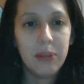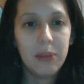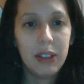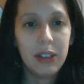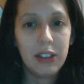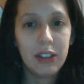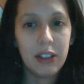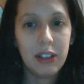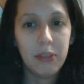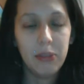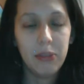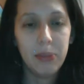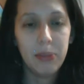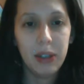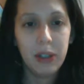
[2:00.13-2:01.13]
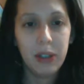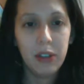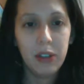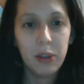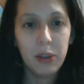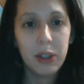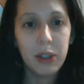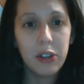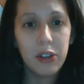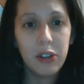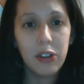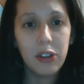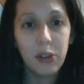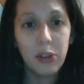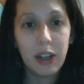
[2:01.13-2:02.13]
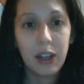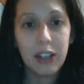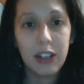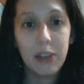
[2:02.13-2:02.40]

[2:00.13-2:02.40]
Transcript: but I'm being quicker so I can